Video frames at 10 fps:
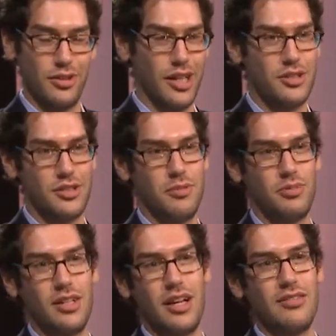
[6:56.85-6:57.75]
relationship
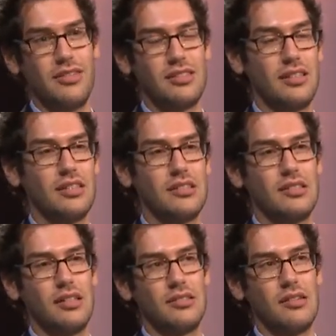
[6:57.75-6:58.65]
between any of these things,
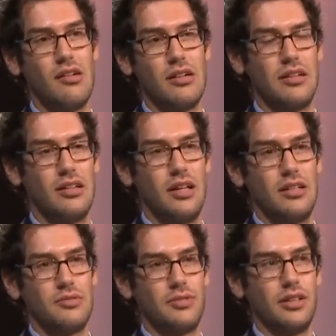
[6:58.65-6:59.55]
so it's hard
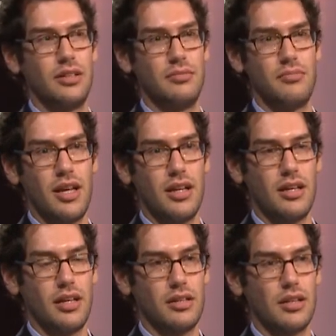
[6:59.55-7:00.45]
to really make any
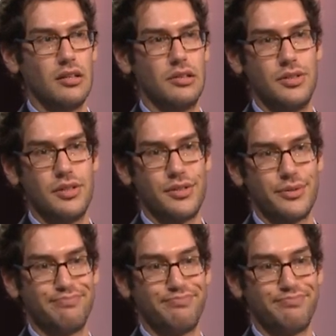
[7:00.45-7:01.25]
kind of conclusions.